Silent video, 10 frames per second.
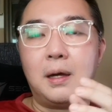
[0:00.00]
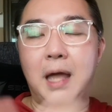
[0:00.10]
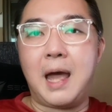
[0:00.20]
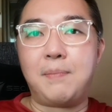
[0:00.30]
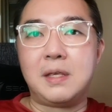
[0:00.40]

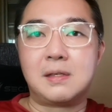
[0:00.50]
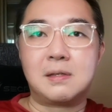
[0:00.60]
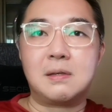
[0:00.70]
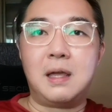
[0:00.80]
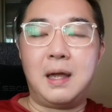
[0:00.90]
app.
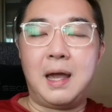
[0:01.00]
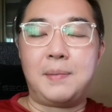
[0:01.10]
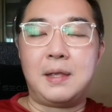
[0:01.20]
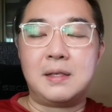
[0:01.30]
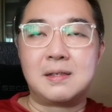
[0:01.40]
It's
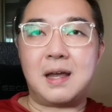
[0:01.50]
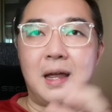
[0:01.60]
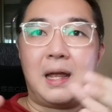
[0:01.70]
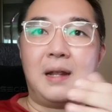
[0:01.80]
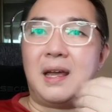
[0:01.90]
app
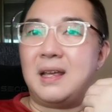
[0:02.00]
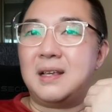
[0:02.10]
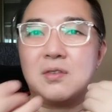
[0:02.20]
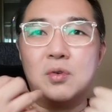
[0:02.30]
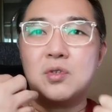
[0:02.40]
inside, and there
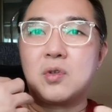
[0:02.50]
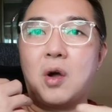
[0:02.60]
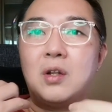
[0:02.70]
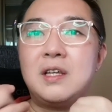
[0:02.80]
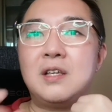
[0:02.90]
is those
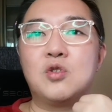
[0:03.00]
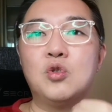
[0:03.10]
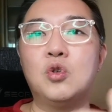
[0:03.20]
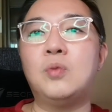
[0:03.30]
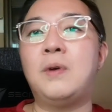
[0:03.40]
dolly
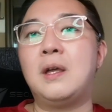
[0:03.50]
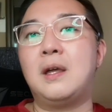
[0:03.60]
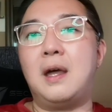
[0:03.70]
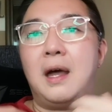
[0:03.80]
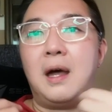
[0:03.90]
zoom
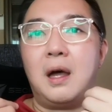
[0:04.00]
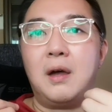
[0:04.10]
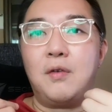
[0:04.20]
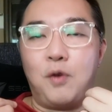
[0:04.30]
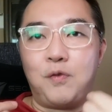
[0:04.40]

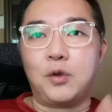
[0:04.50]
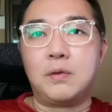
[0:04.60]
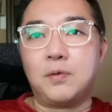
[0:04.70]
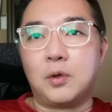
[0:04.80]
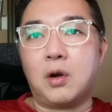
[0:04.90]
for
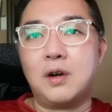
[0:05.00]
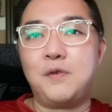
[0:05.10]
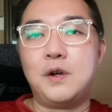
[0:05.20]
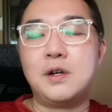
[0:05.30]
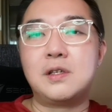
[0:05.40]

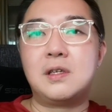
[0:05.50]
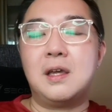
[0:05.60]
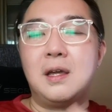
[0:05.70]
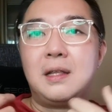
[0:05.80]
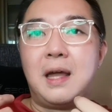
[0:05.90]
photographers.
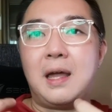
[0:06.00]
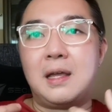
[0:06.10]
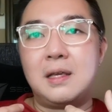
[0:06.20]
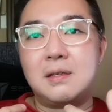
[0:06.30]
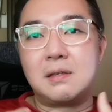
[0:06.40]
There
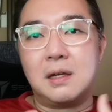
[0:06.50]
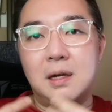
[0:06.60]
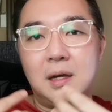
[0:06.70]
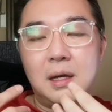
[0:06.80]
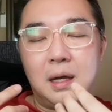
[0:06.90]
is
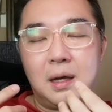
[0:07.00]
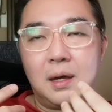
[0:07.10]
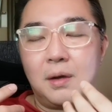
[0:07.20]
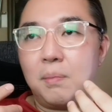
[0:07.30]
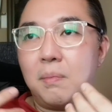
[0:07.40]

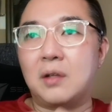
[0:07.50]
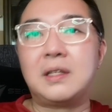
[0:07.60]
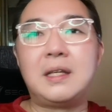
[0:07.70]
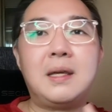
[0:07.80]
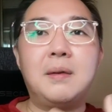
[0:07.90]
the
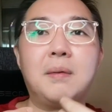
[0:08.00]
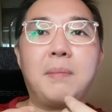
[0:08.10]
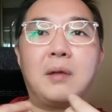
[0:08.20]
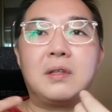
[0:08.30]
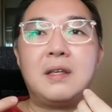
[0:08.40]
multi
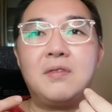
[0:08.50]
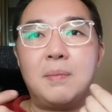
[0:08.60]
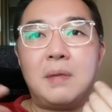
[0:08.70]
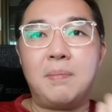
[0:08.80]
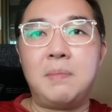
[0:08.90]

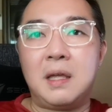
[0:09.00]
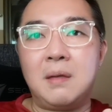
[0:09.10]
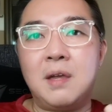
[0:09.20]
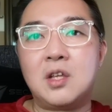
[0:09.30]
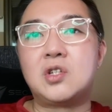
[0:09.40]

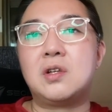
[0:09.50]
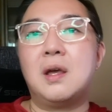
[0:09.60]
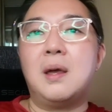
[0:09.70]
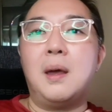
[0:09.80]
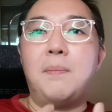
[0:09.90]
image
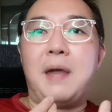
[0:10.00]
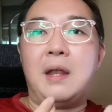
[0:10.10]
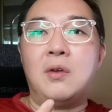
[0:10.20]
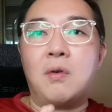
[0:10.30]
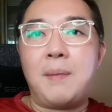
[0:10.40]

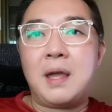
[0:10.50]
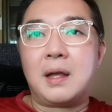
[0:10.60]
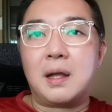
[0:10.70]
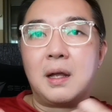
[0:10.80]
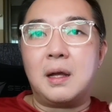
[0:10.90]
panoramic,
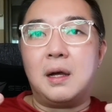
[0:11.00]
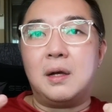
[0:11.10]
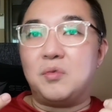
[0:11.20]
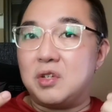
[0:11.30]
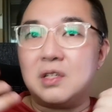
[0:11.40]

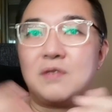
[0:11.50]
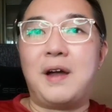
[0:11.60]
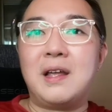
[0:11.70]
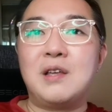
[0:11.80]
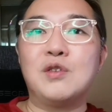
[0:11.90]
which is
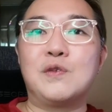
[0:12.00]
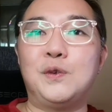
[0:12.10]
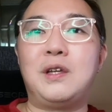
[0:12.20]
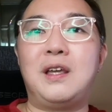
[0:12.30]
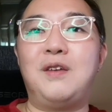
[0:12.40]
fine
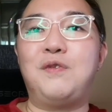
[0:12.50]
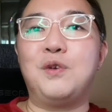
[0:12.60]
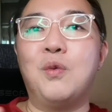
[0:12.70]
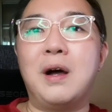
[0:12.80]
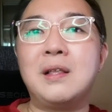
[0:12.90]
useful if
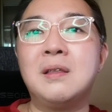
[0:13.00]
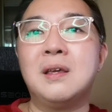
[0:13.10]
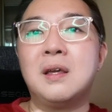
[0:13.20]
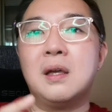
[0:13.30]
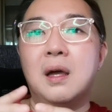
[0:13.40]
you want
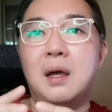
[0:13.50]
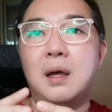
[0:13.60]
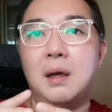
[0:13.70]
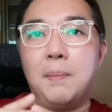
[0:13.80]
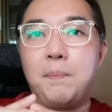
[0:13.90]

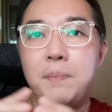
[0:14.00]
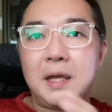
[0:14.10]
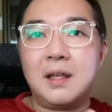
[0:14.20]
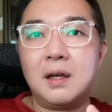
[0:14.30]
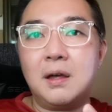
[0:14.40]
a
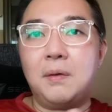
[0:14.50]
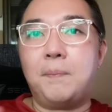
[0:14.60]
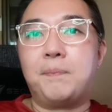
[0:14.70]
bigger